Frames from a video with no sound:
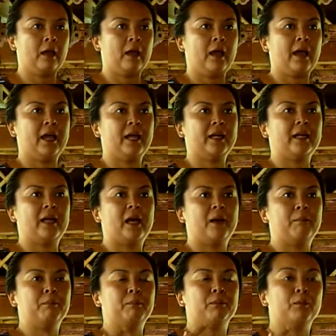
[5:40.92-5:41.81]
And
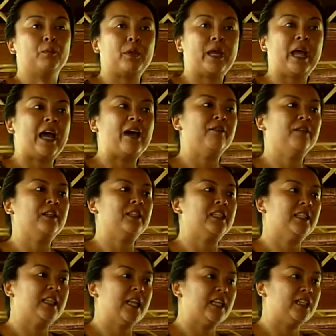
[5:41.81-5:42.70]
we have this
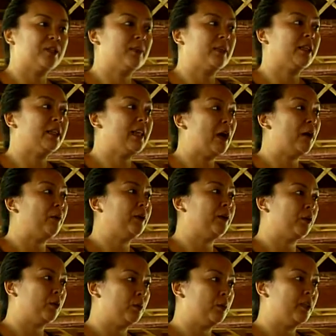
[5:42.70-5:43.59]
engagement now with
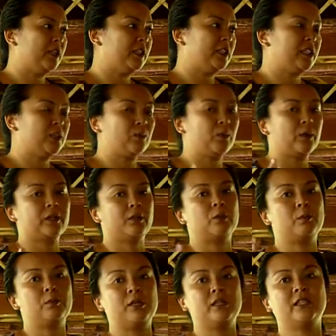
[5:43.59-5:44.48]
the communities where the
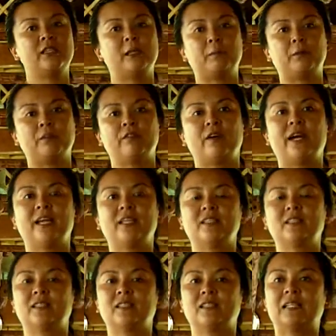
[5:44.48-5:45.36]
community provides
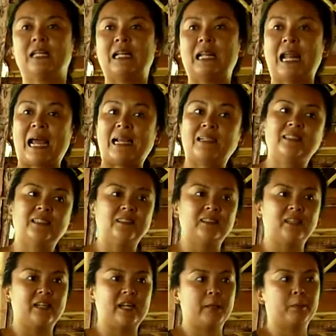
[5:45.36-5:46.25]
the land and
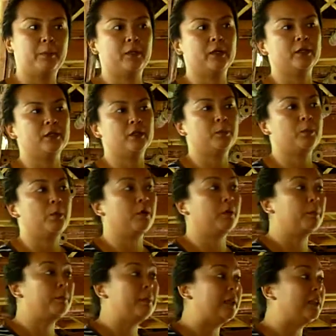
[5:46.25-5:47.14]
the labor to both
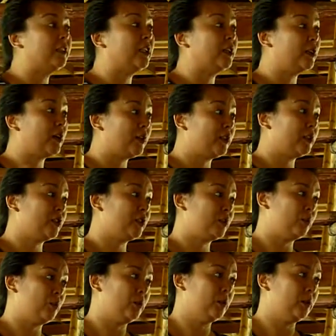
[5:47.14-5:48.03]
build and run the
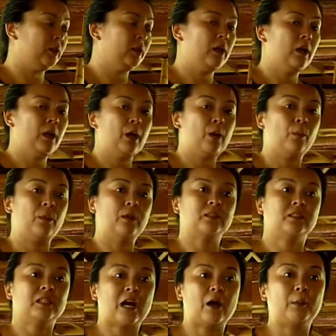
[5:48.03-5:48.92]
school, while
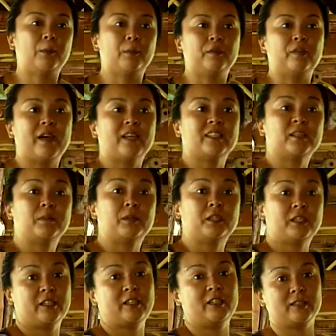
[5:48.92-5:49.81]
Tao provides the
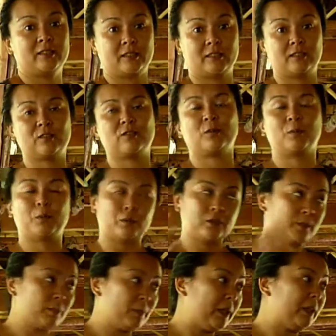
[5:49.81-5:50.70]
materials for
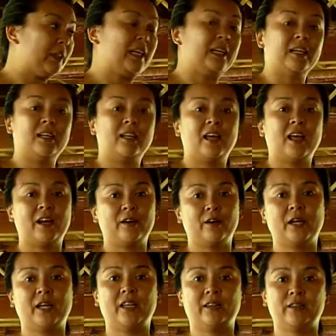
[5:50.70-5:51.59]
both building and
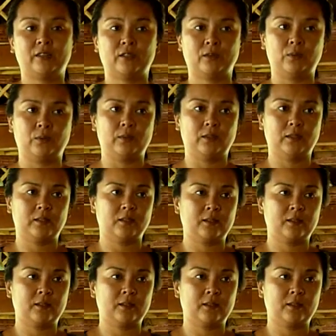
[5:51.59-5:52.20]
running the schools.